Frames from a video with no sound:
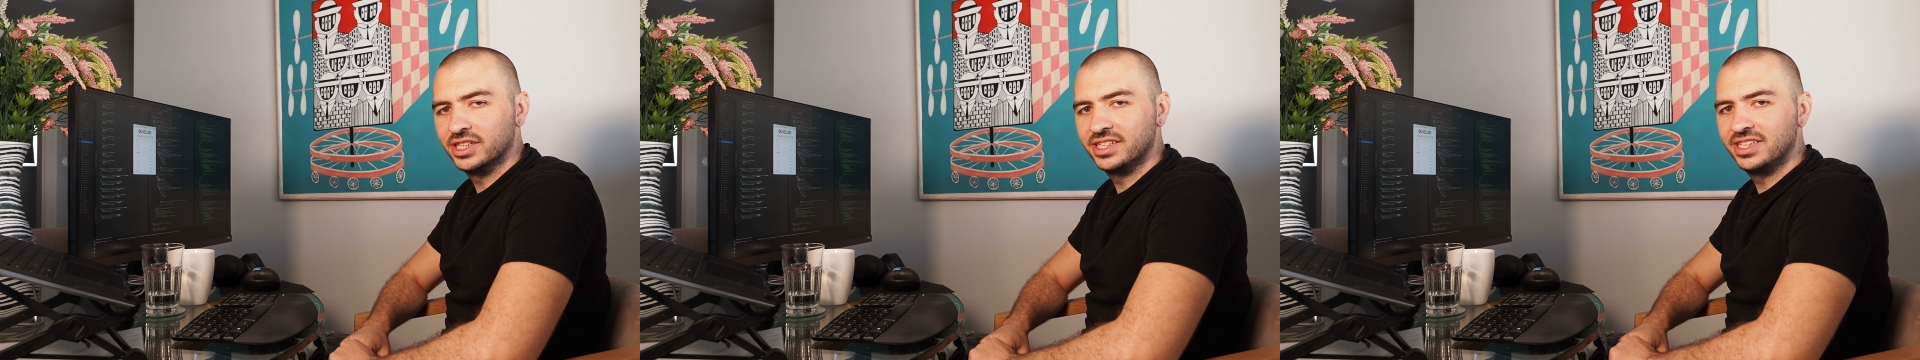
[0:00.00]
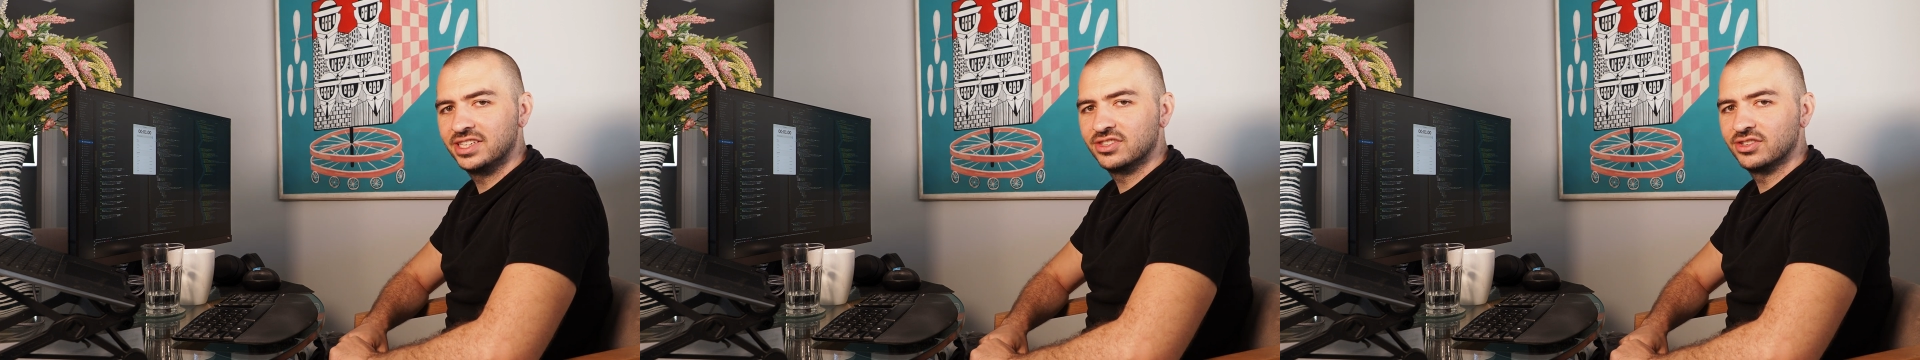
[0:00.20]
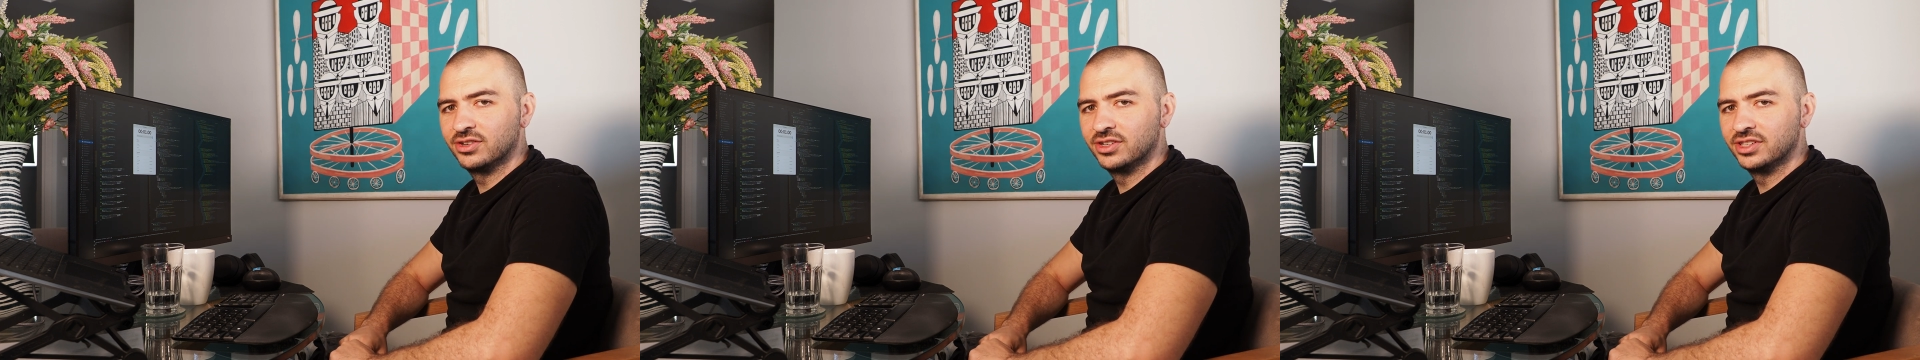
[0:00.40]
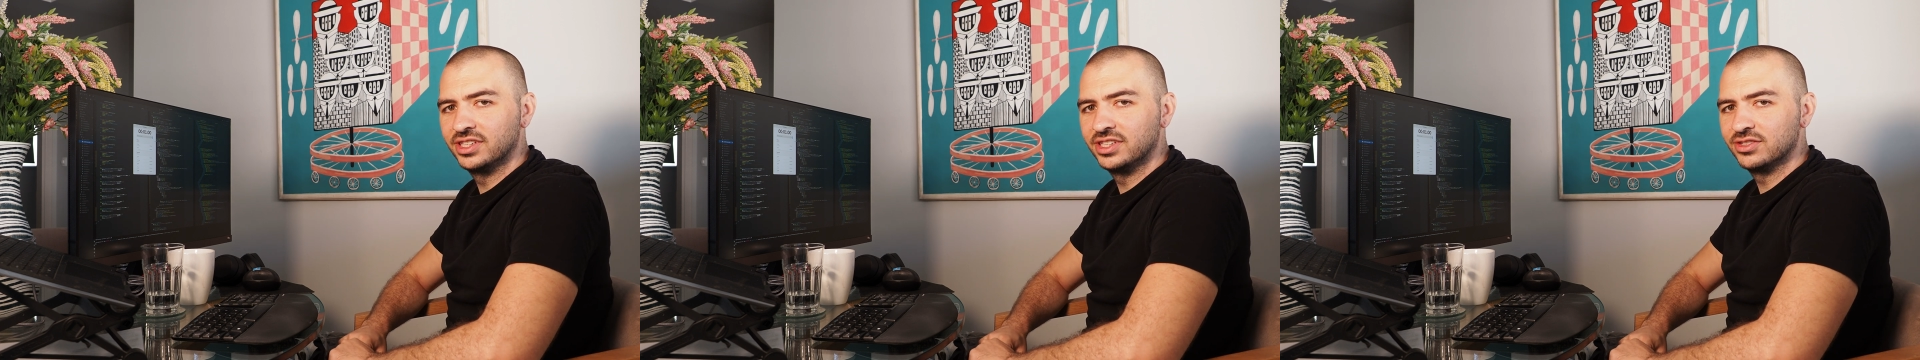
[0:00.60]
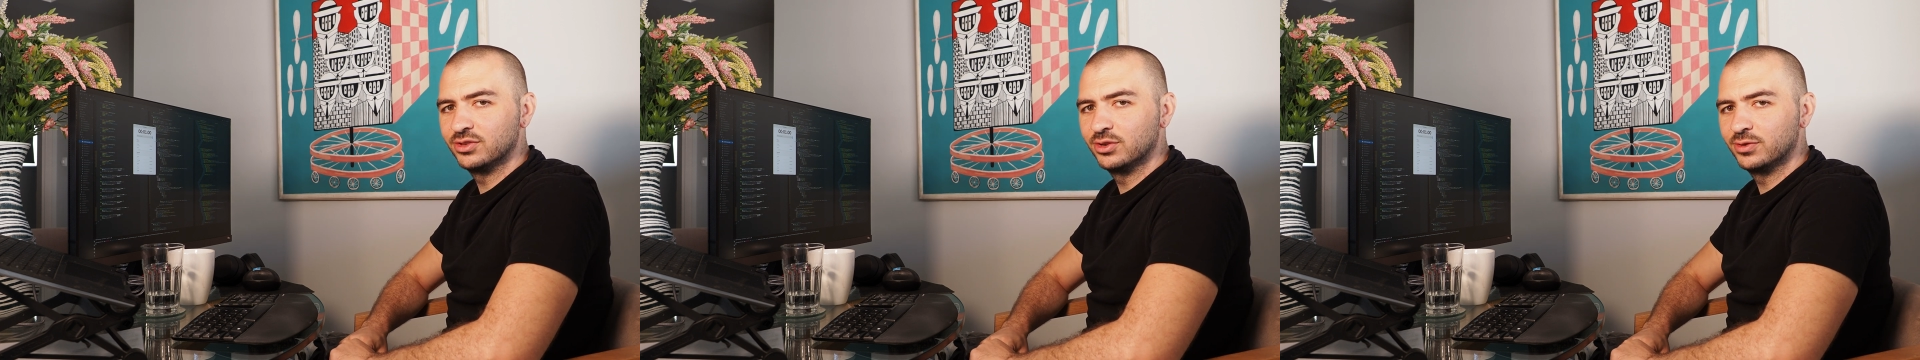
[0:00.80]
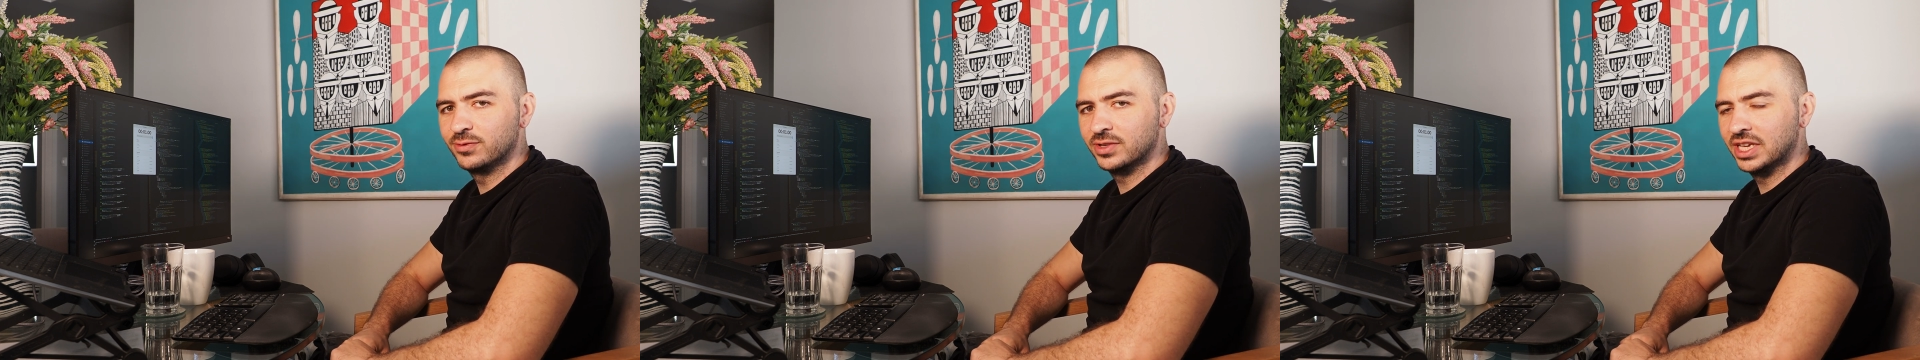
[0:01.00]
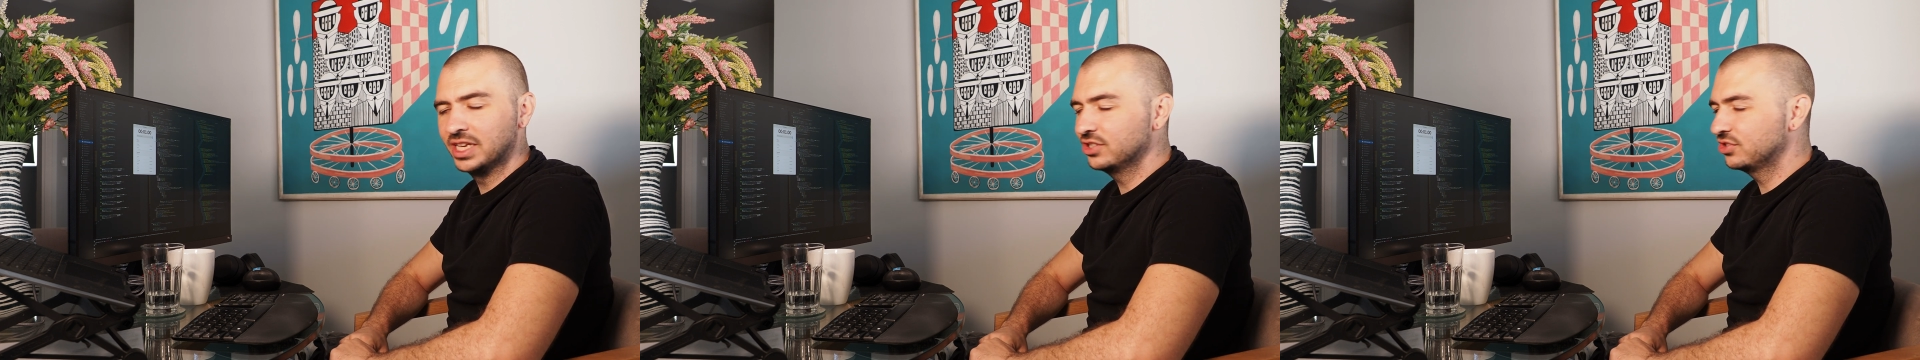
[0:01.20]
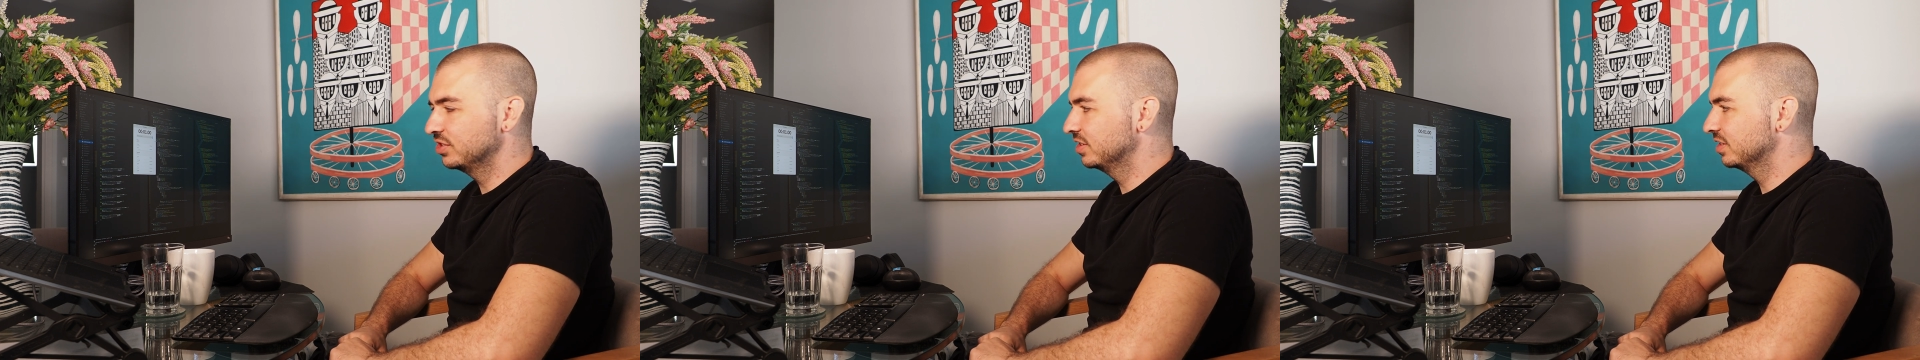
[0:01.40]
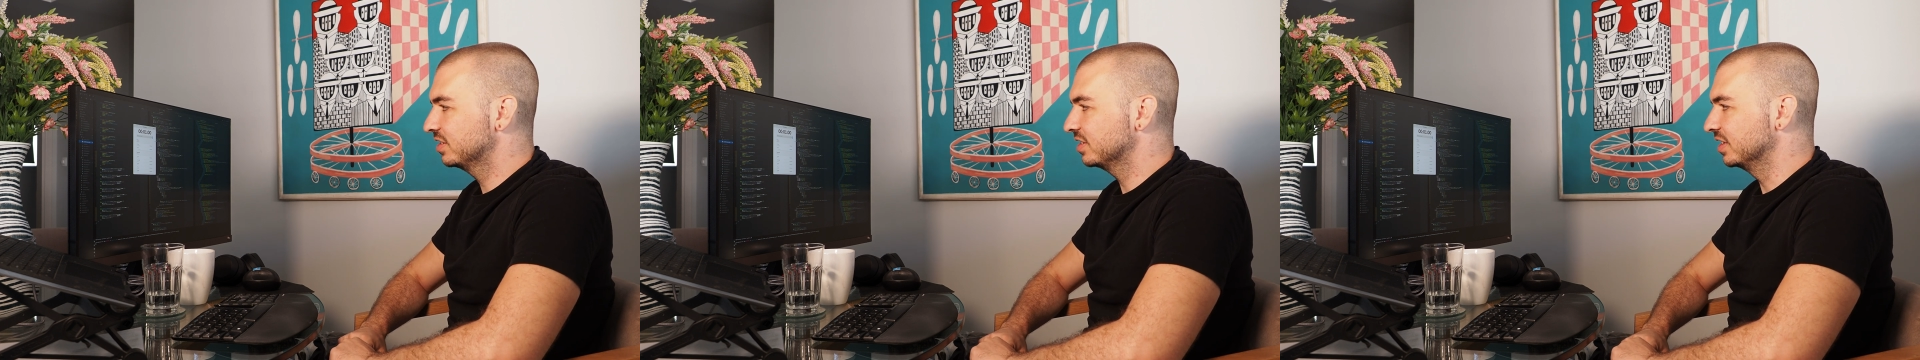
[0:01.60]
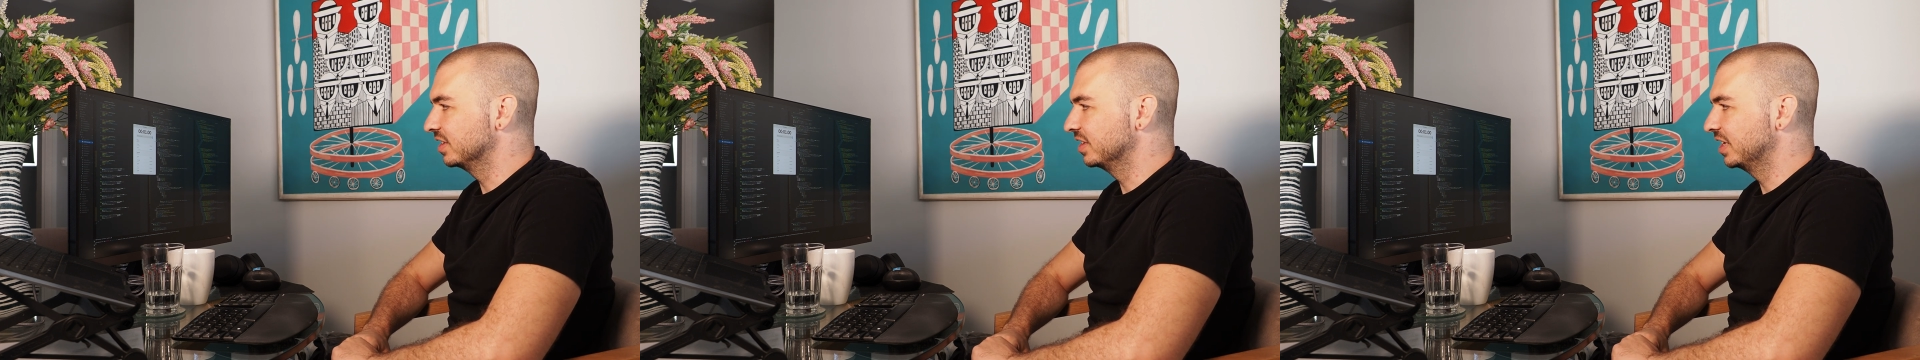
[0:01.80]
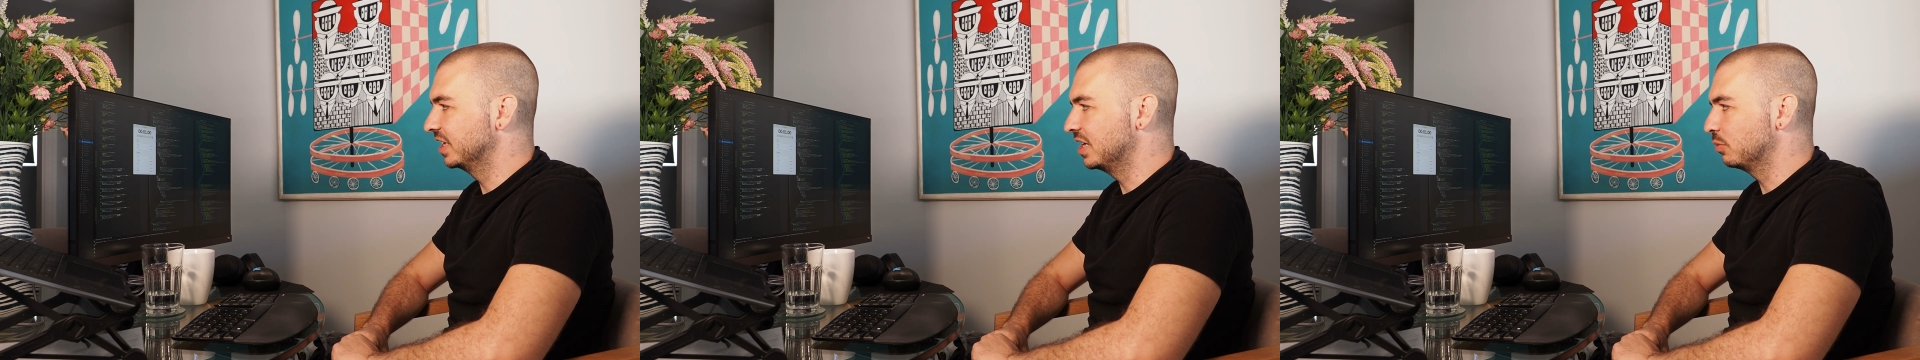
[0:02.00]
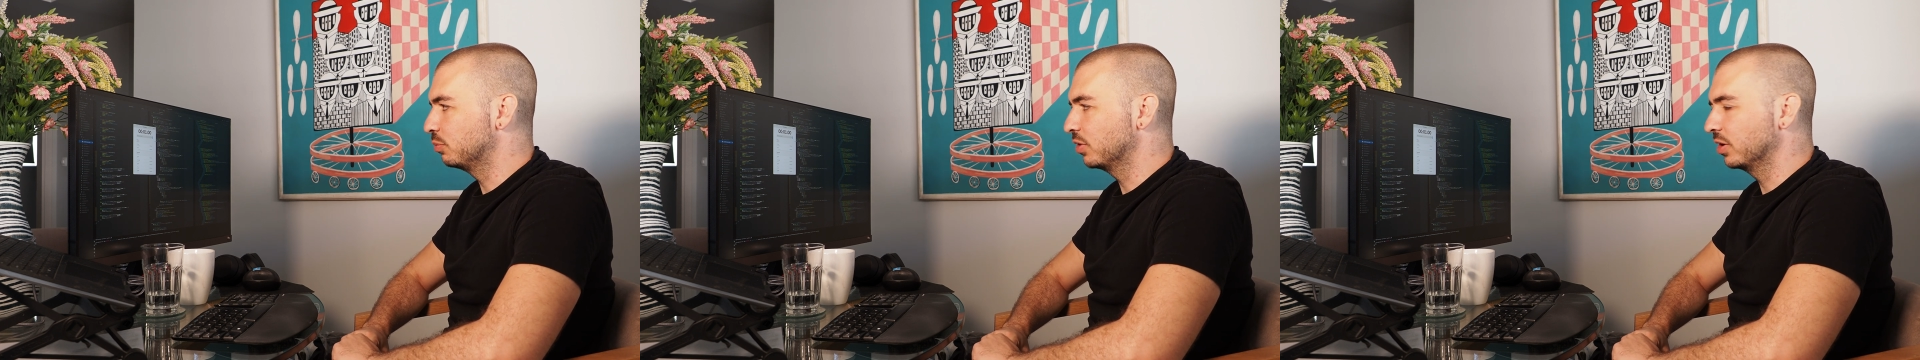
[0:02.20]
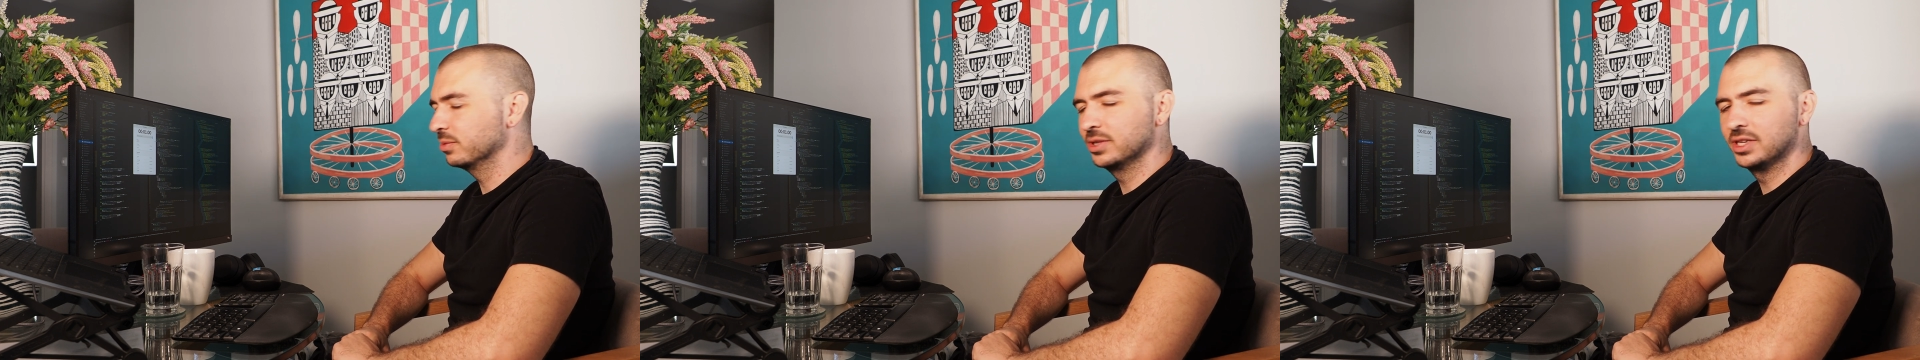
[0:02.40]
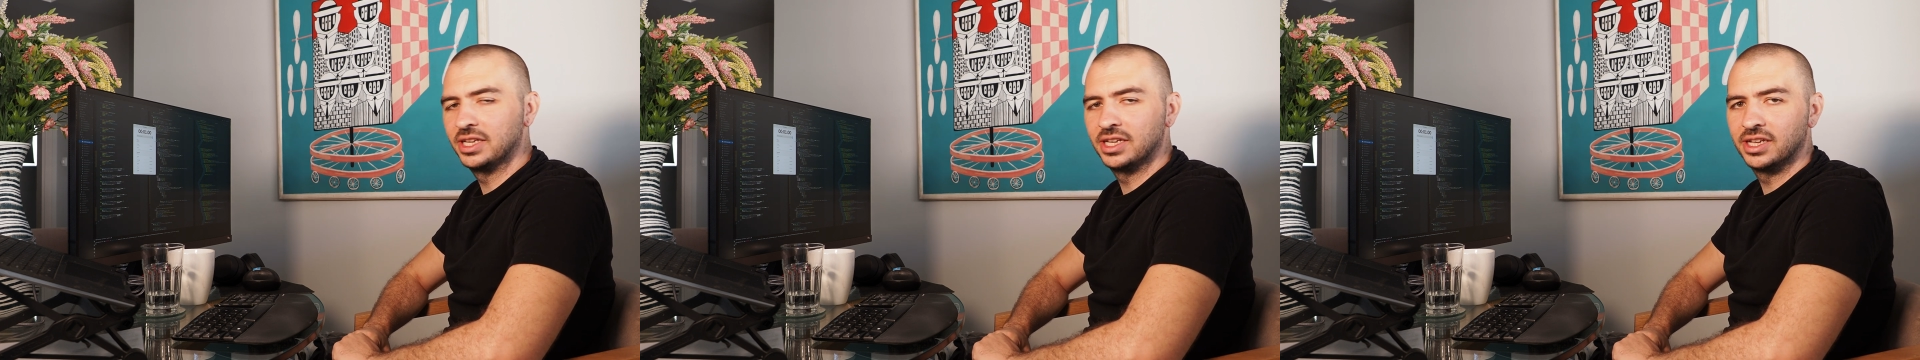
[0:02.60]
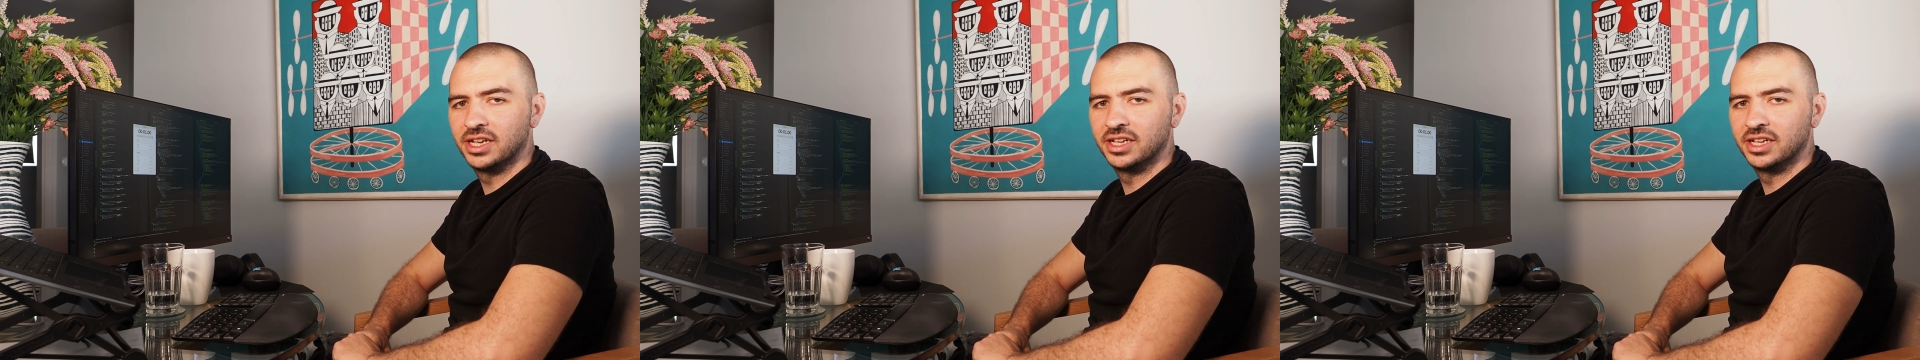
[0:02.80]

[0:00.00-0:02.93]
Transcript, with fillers: least on these notifications and then I'll probably